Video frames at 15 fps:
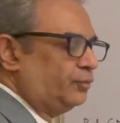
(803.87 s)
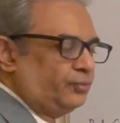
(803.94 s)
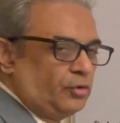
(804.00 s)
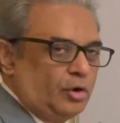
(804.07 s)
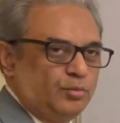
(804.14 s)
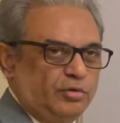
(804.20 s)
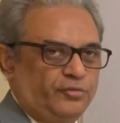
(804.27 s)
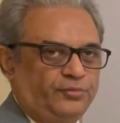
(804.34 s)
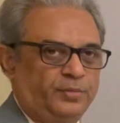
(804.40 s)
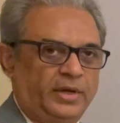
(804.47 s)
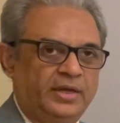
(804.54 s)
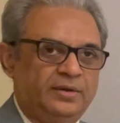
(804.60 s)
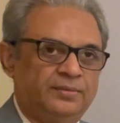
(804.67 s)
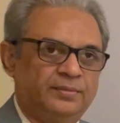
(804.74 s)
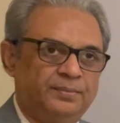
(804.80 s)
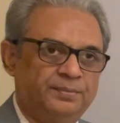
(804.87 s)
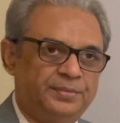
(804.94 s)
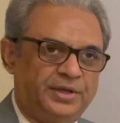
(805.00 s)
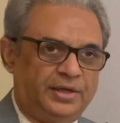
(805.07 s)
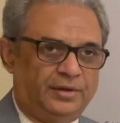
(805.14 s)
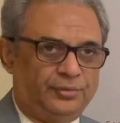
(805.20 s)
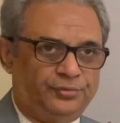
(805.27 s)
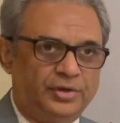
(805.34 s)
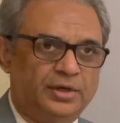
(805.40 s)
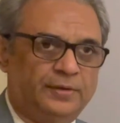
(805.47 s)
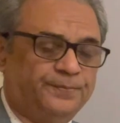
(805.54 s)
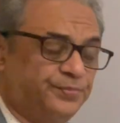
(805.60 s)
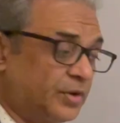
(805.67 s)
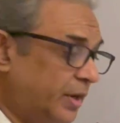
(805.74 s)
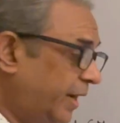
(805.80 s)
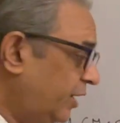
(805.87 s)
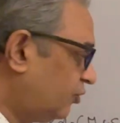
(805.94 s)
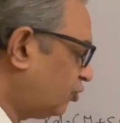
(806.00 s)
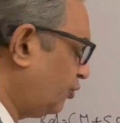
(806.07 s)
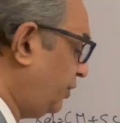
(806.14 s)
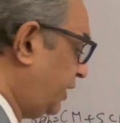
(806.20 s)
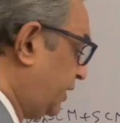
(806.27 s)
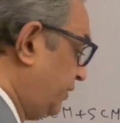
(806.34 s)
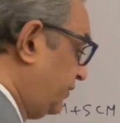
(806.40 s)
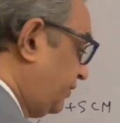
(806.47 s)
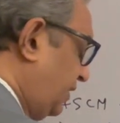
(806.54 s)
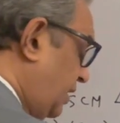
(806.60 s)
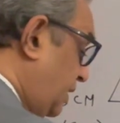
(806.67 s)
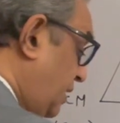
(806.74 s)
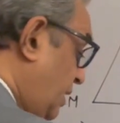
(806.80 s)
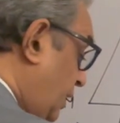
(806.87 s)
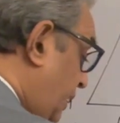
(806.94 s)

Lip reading: form of my behavior. Right? So we can say